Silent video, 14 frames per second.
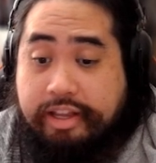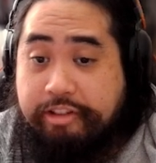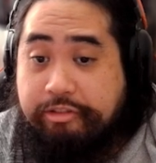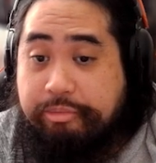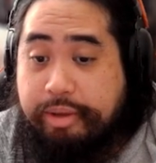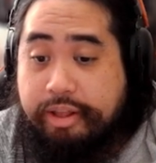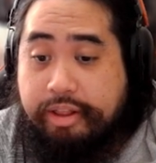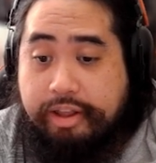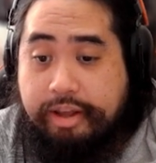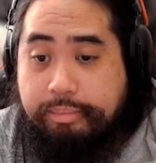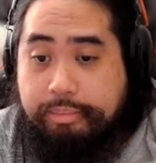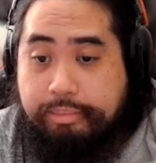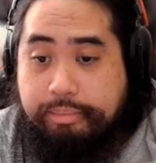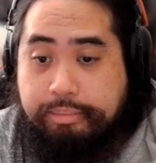me that
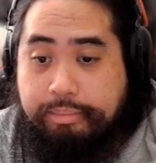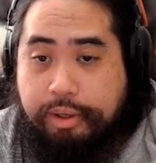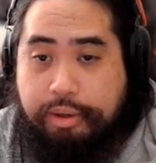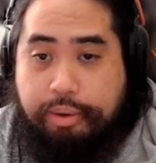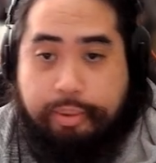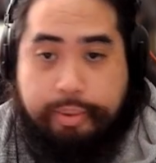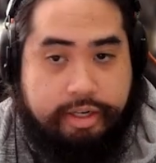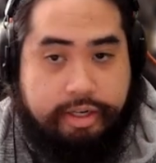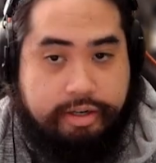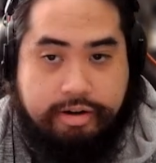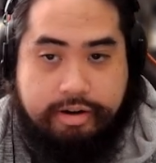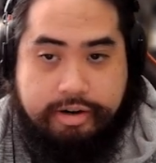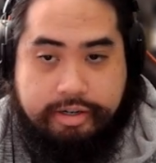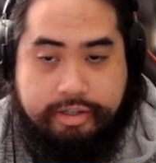McQueen
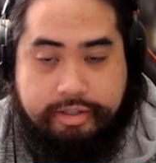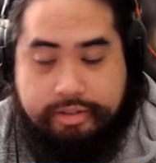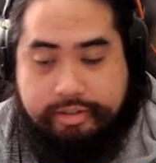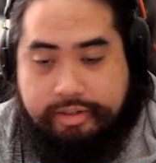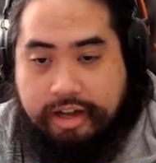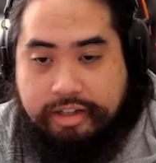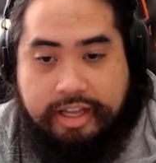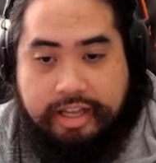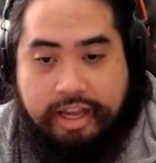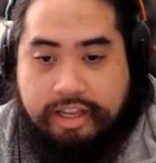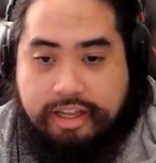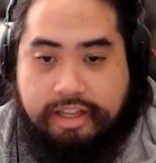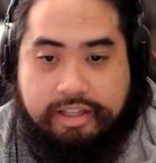card, I'll take it.